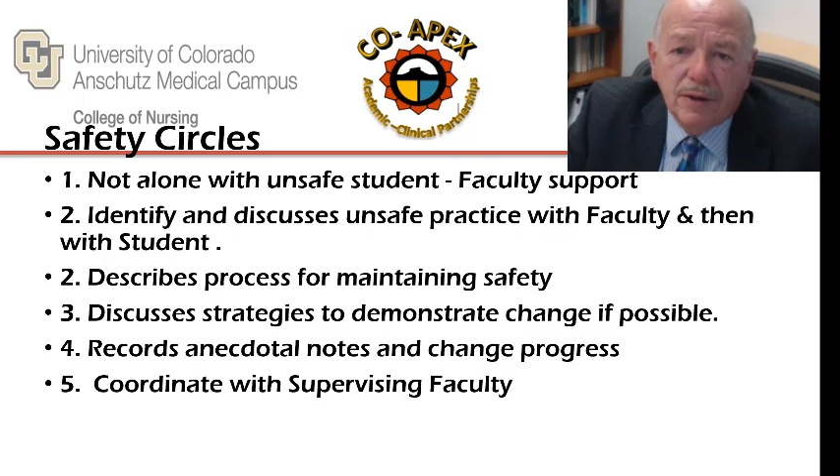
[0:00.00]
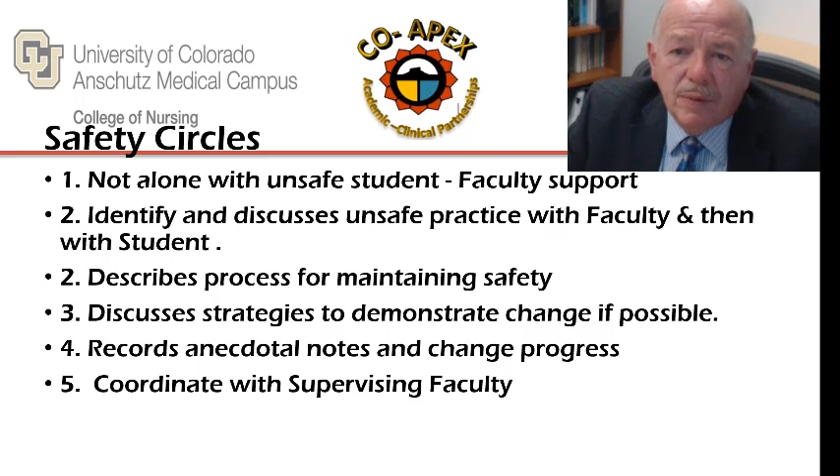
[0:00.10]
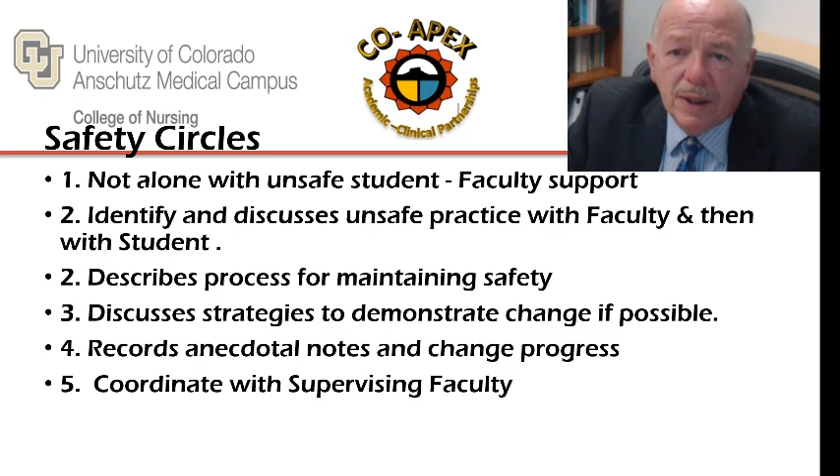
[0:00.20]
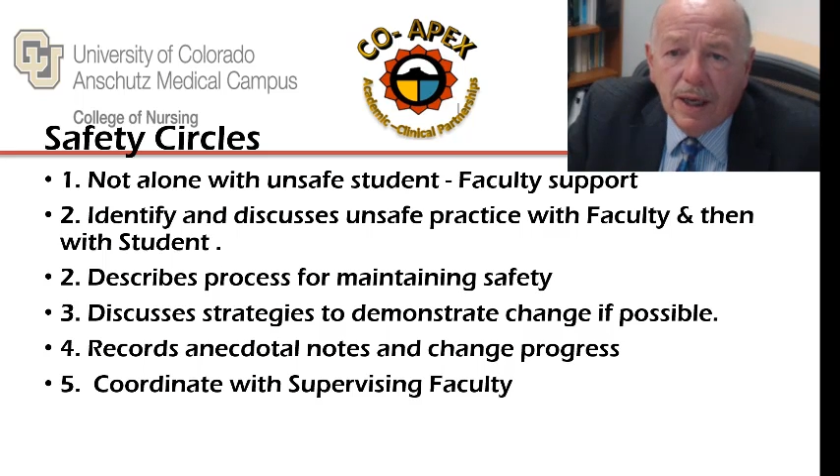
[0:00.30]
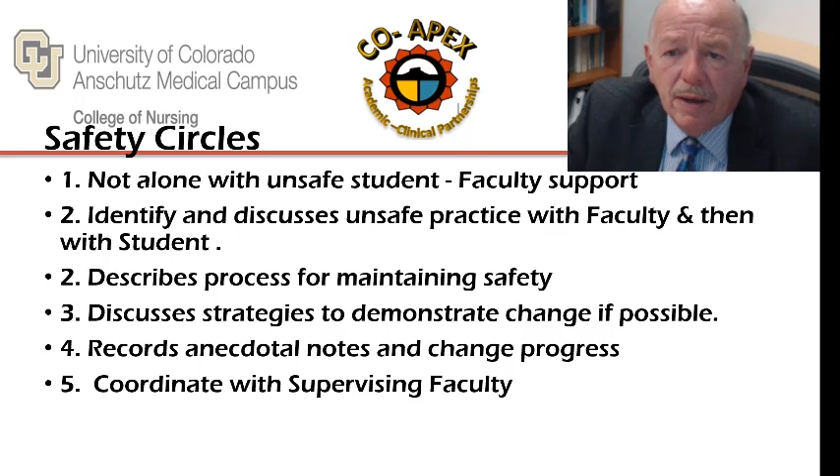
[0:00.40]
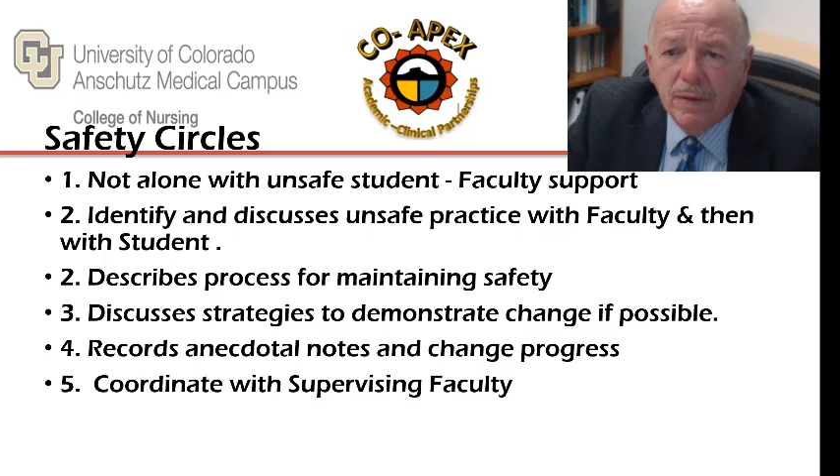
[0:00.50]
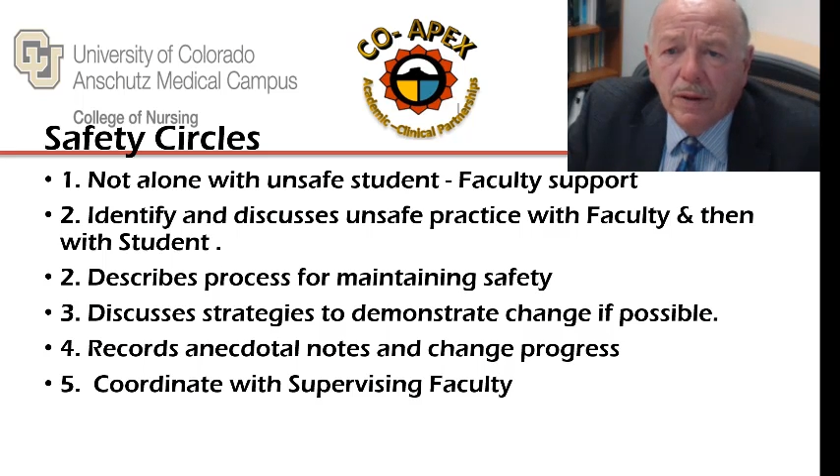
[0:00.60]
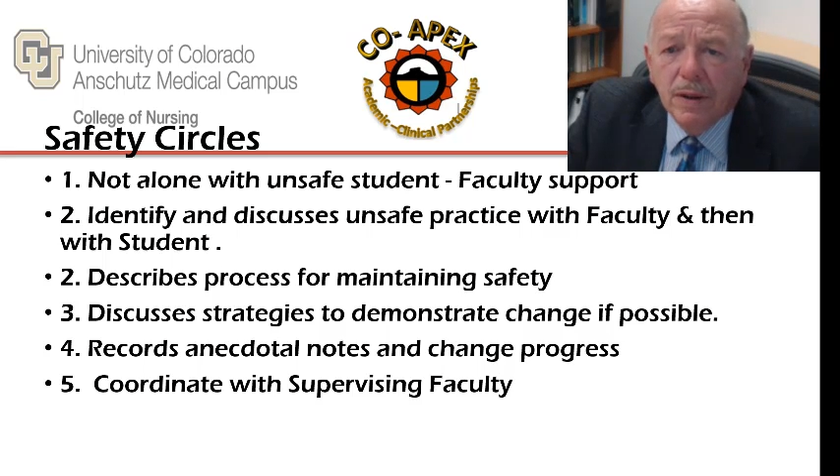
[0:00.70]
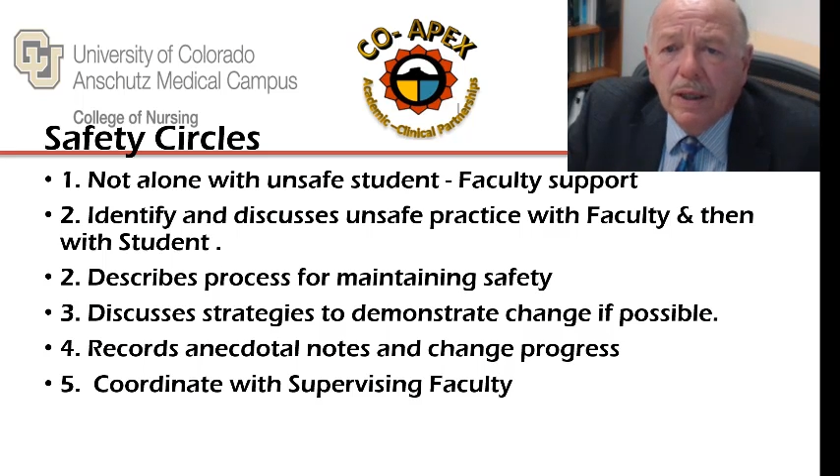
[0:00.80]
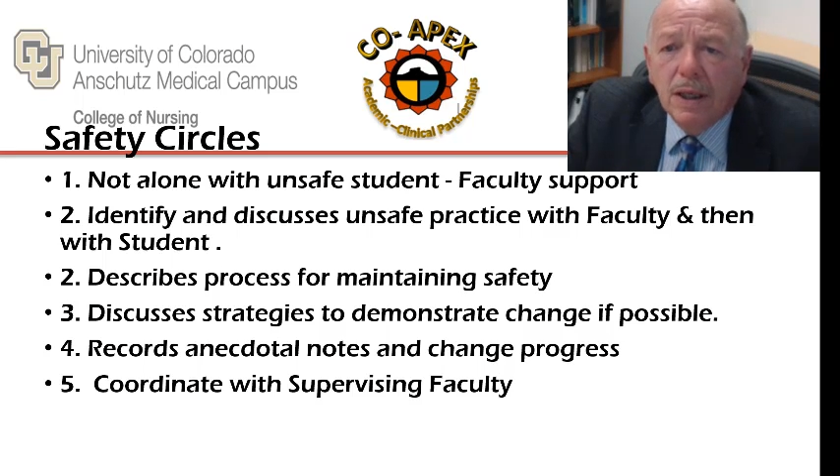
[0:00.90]
unsafe
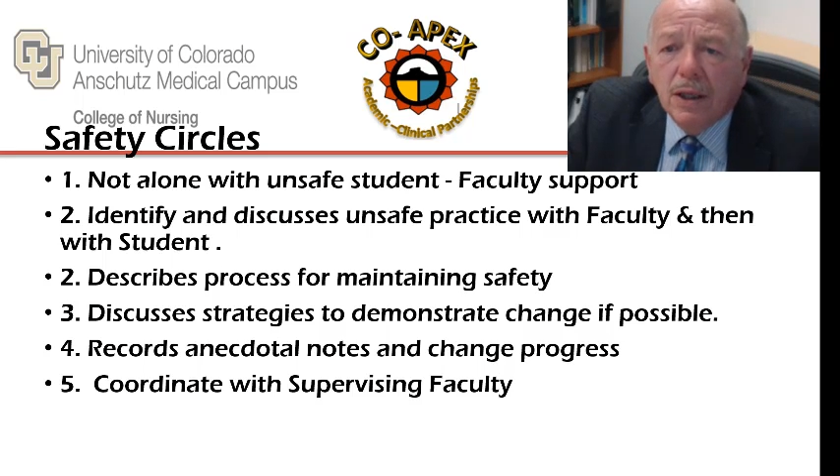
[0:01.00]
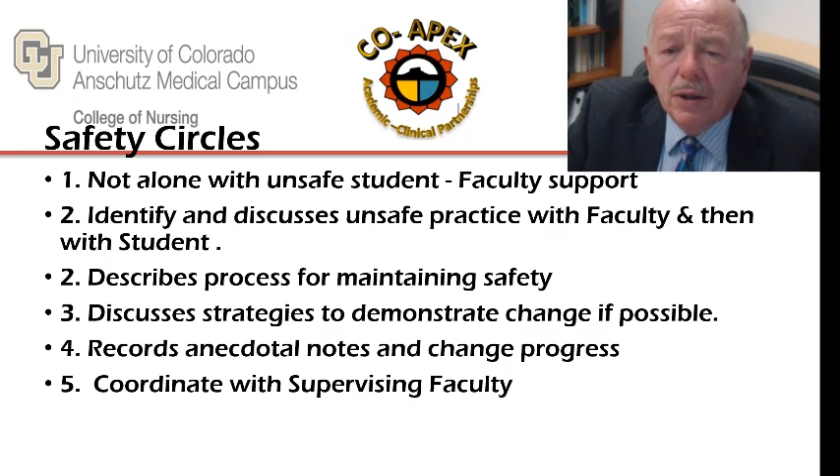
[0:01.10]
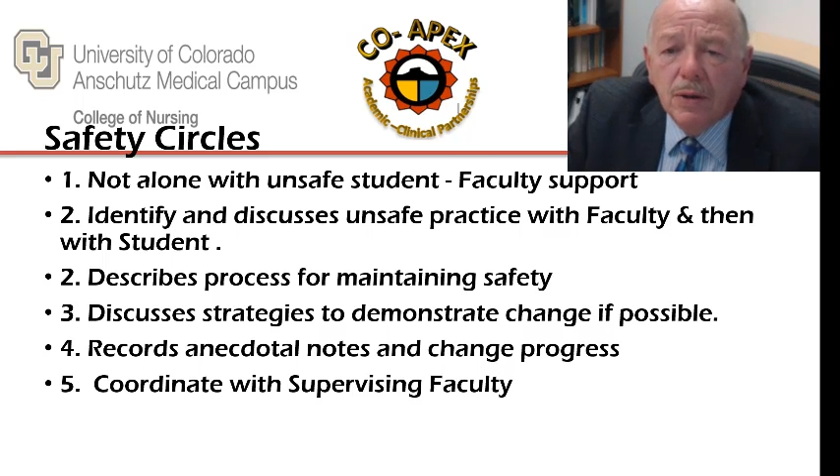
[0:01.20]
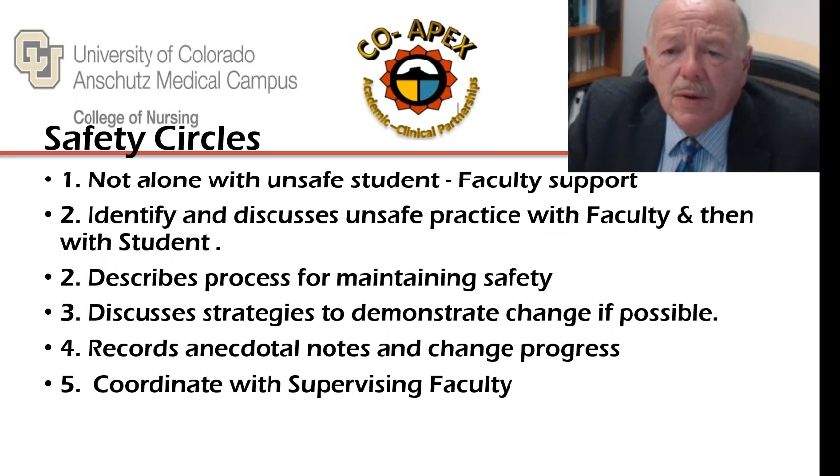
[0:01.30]
behavior,